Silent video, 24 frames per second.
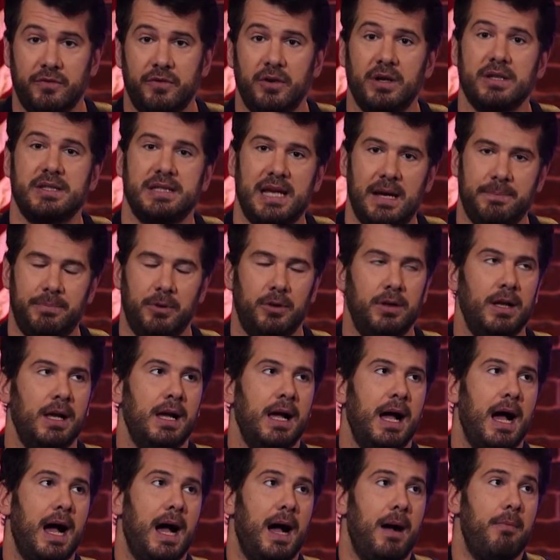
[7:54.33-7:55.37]
For example,
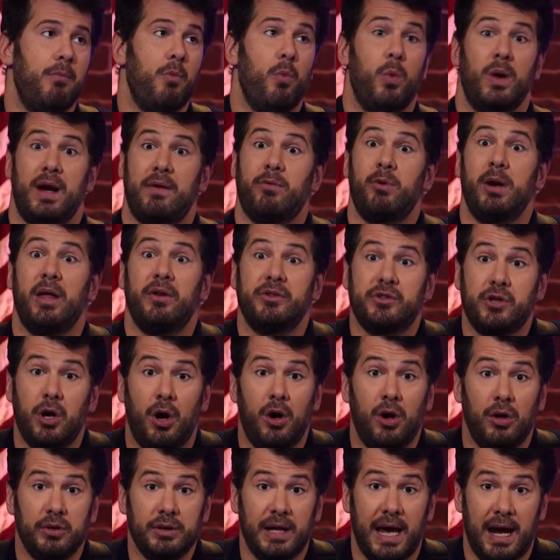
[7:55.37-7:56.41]
when everyone else
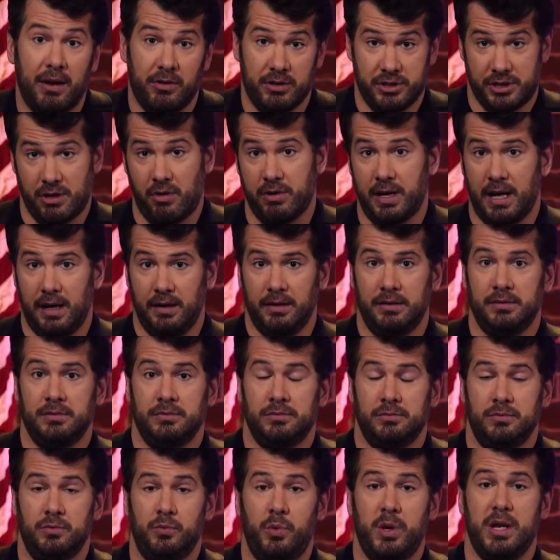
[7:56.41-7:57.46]
called Arizona,
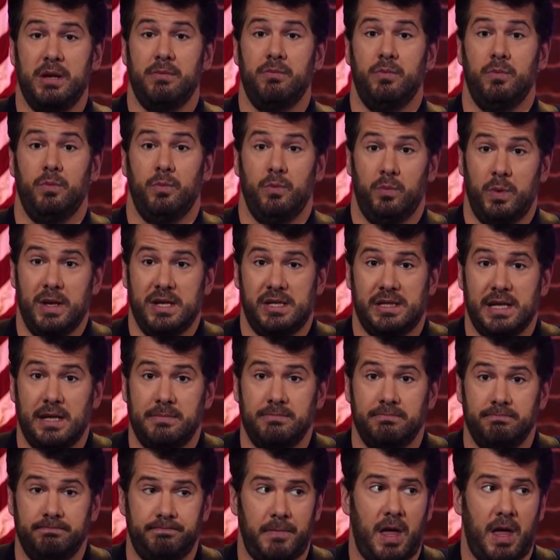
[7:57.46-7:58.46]
we said,